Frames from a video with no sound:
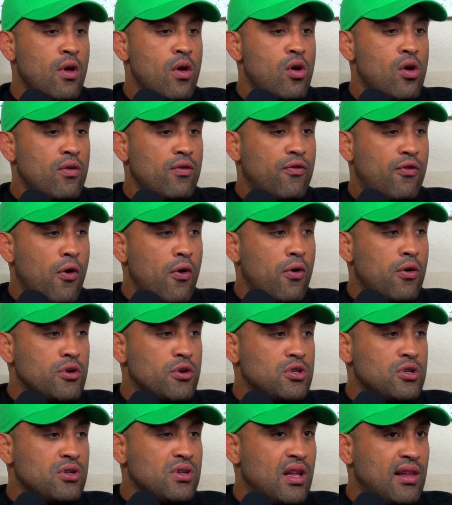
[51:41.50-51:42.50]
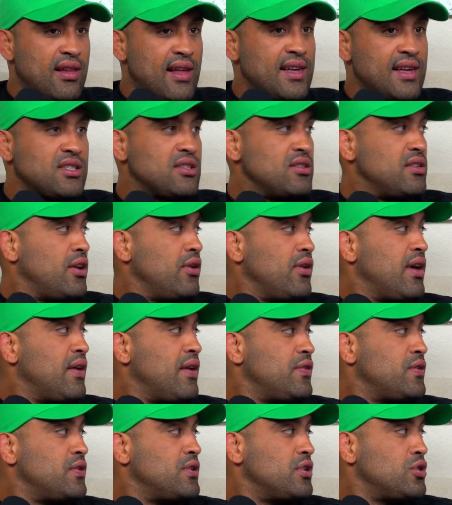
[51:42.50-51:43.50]
focus on the lesson that you get
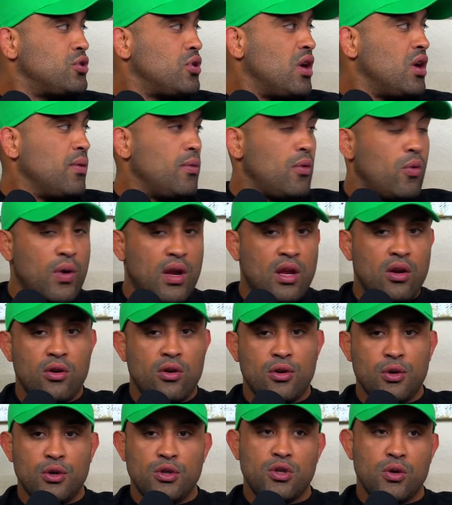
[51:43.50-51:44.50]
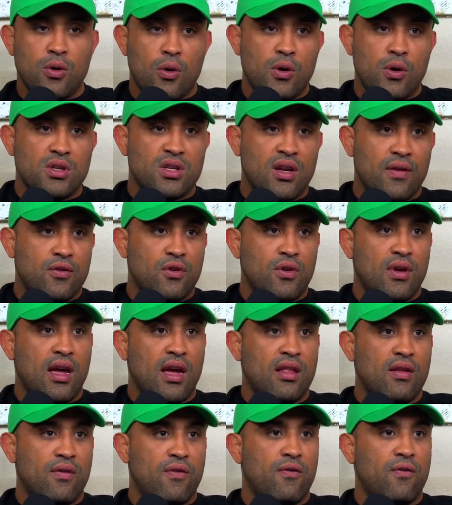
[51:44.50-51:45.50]
from the tournament. Win or lose, you always have to
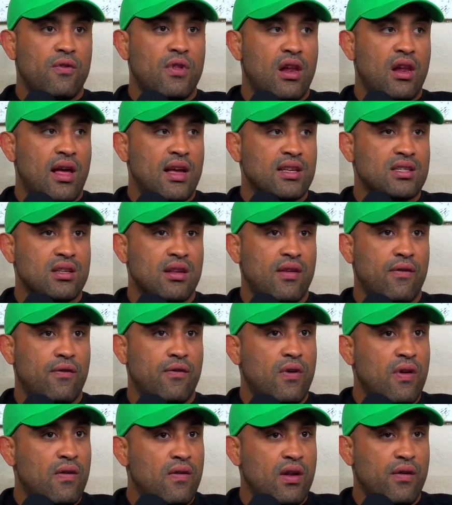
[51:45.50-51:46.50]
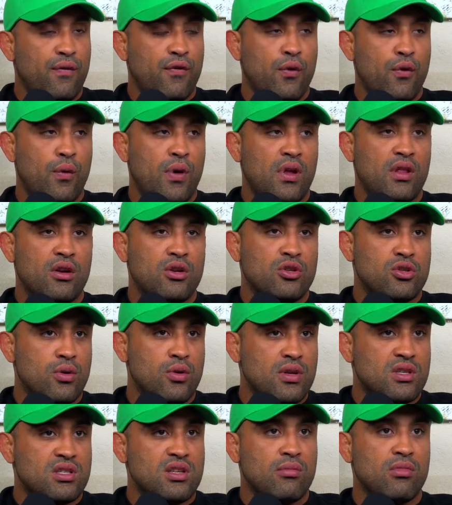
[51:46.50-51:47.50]
get the lesson. Even if you win, there's
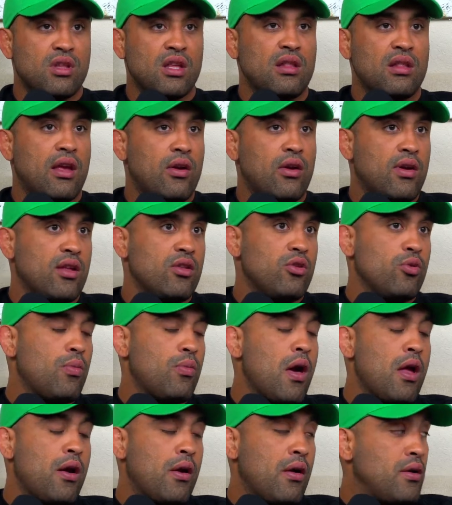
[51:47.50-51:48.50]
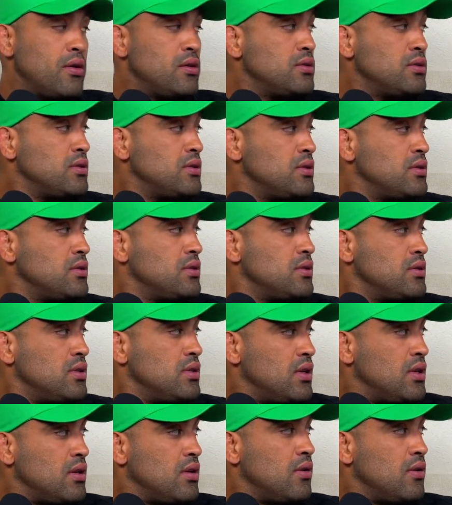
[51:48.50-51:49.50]
always something they can do better. You know.